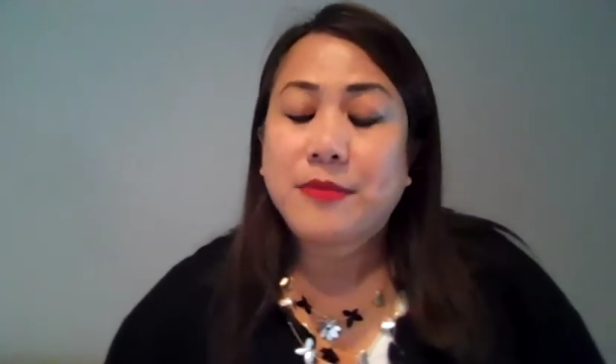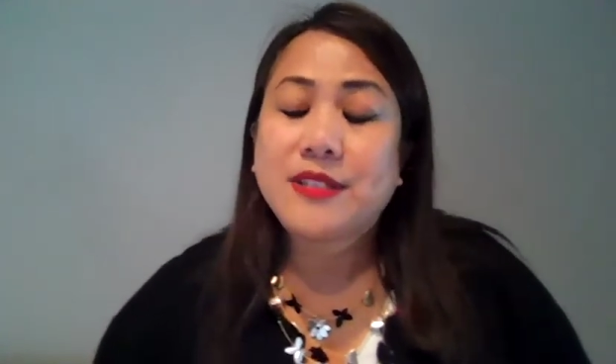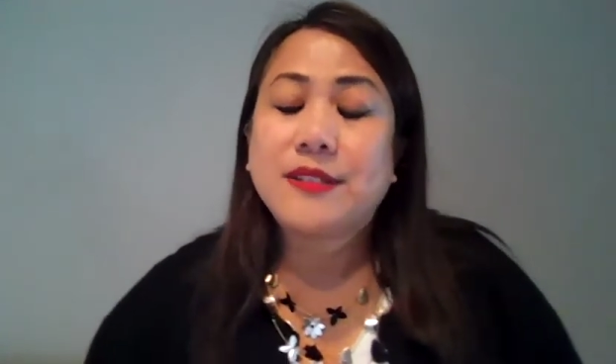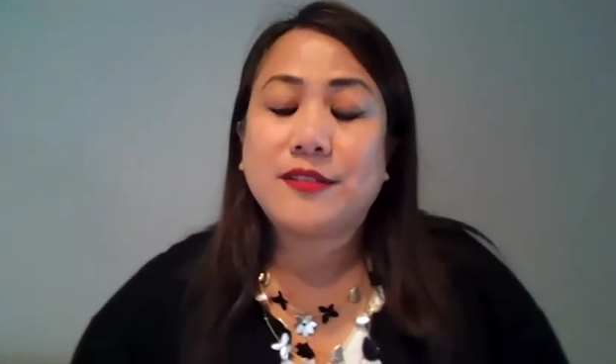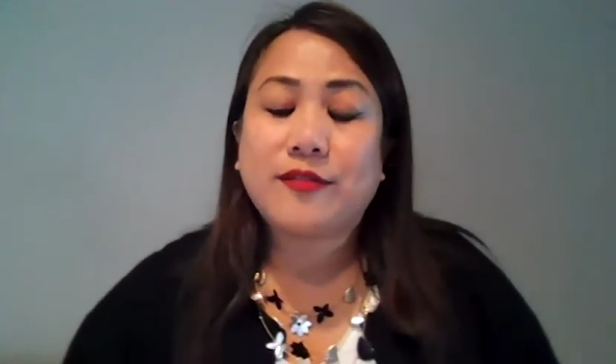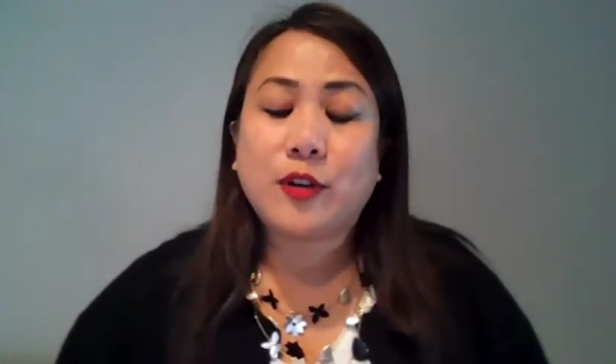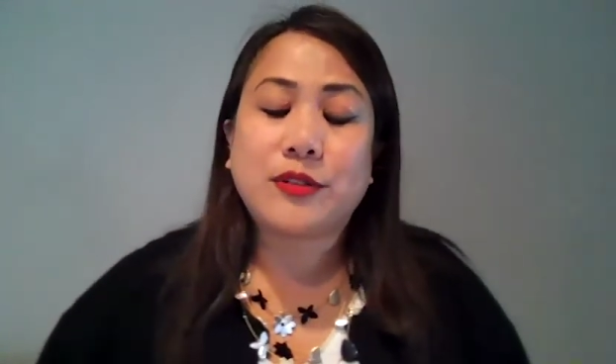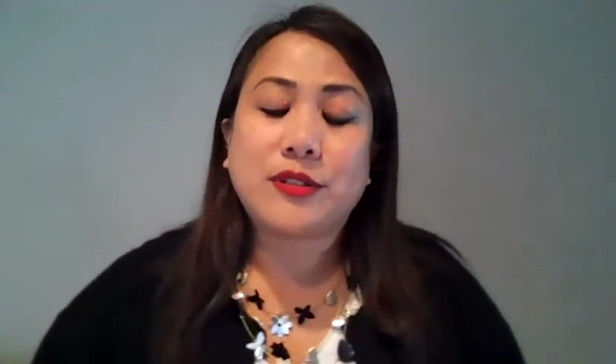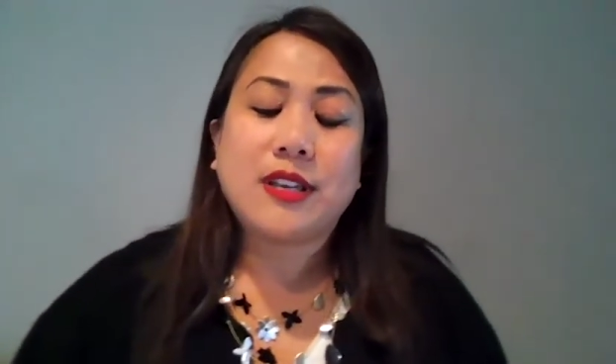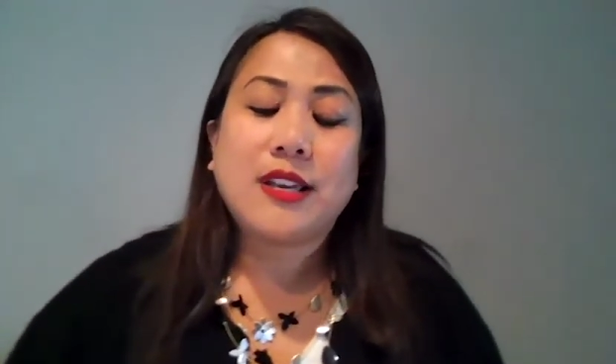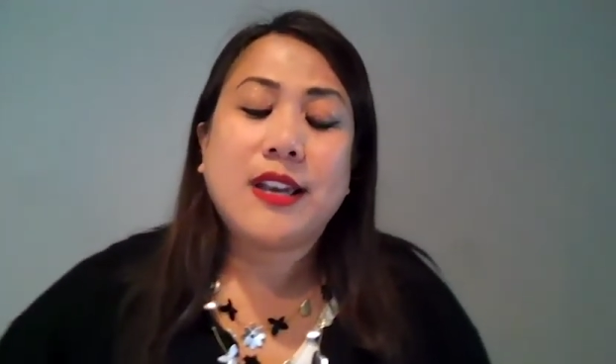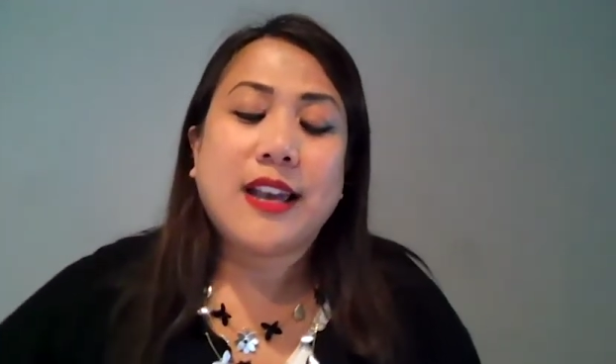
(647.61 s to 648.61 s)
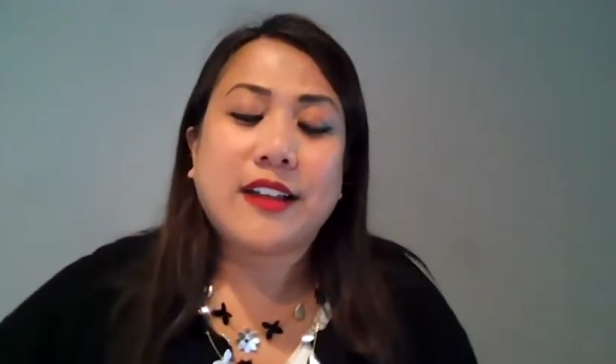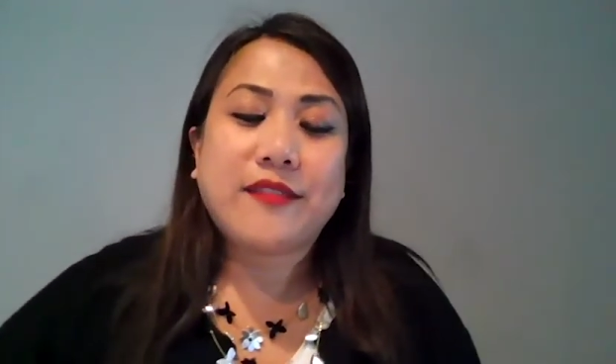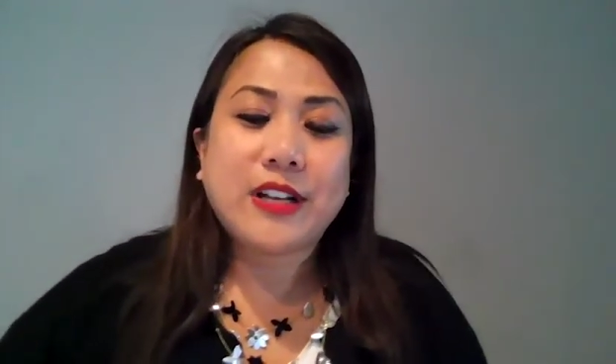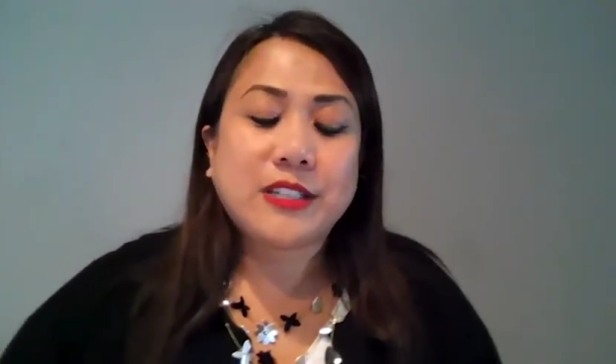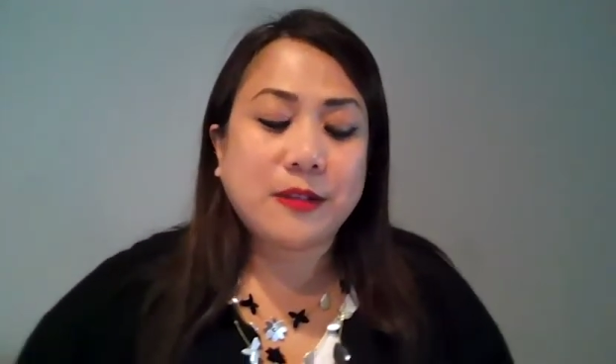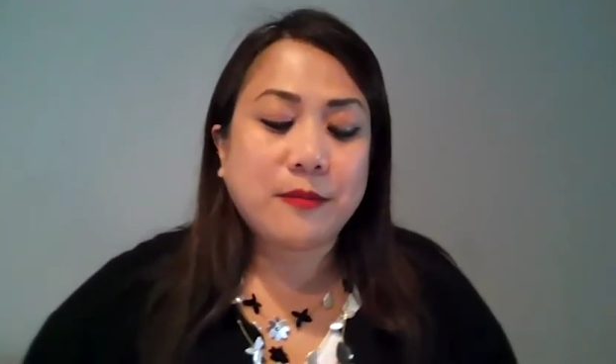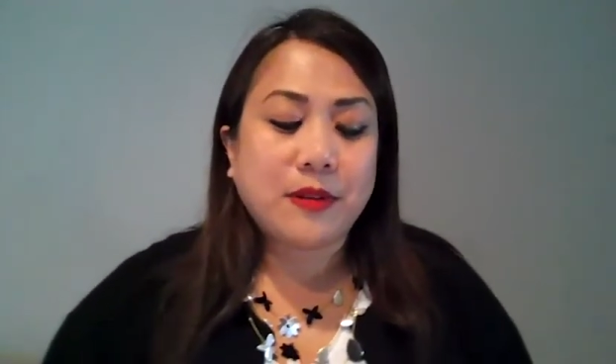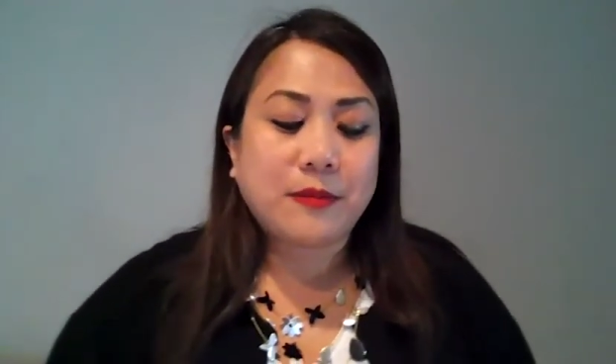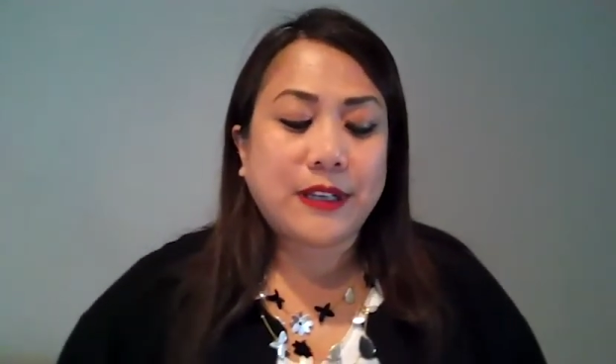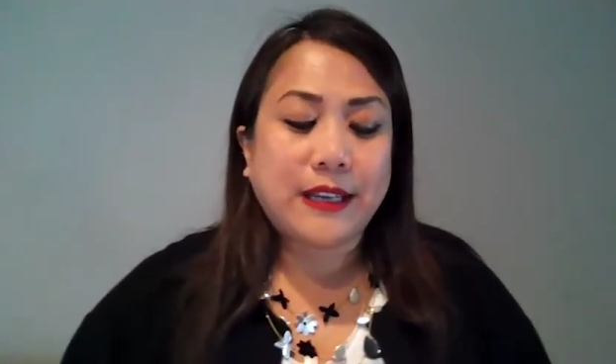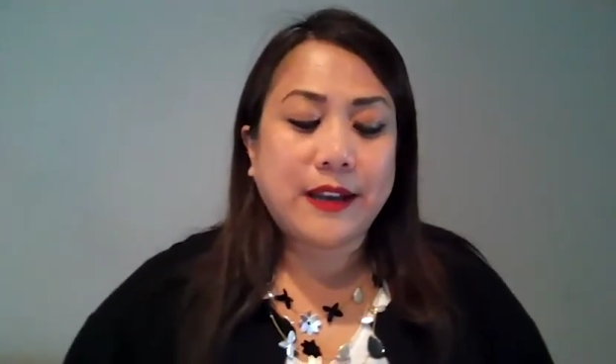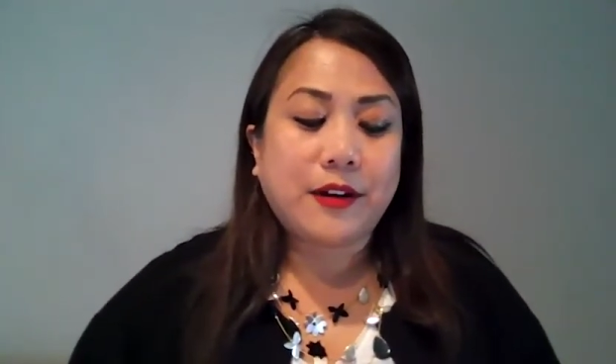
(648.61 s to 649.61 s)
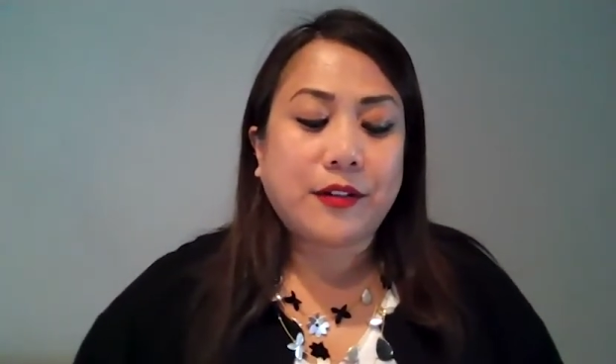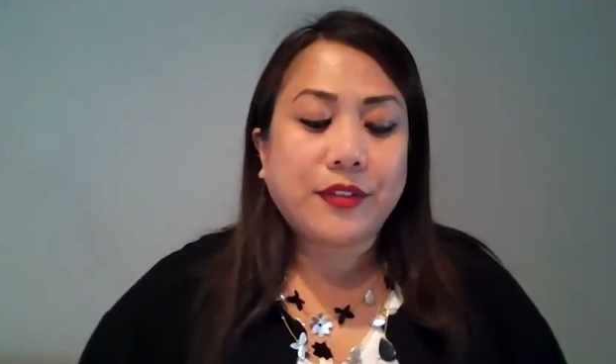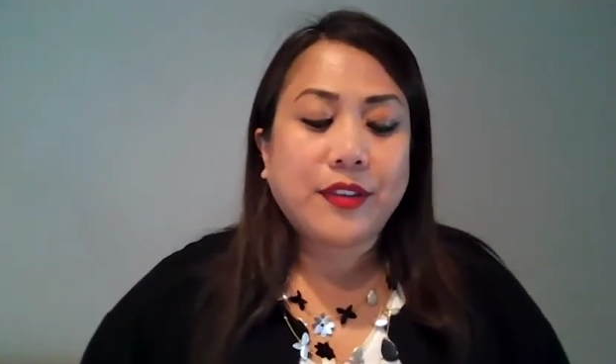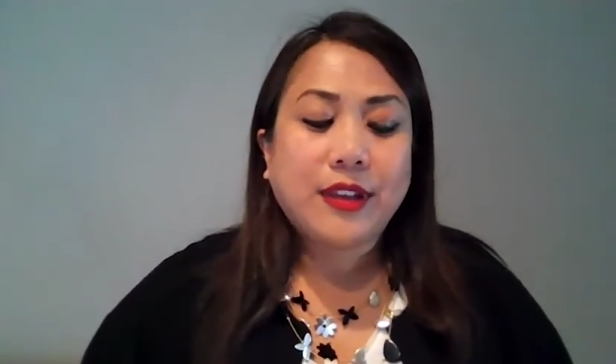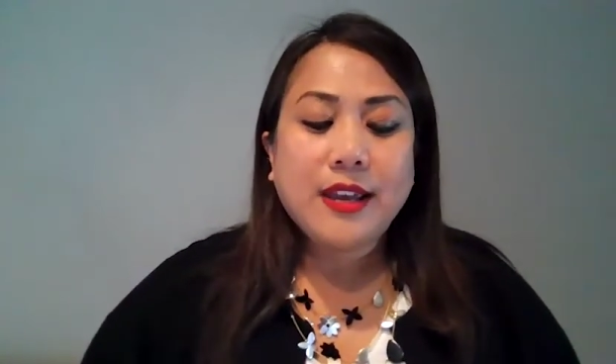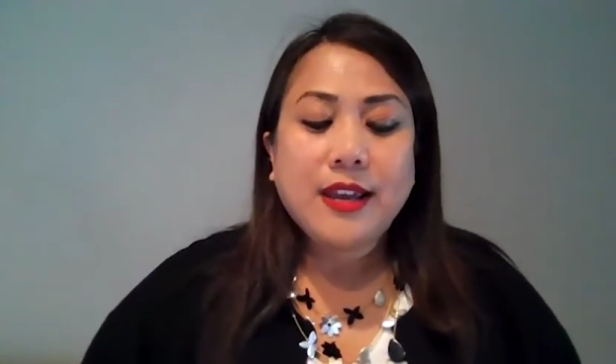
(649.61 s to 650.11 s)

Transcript: business folks advancing public health.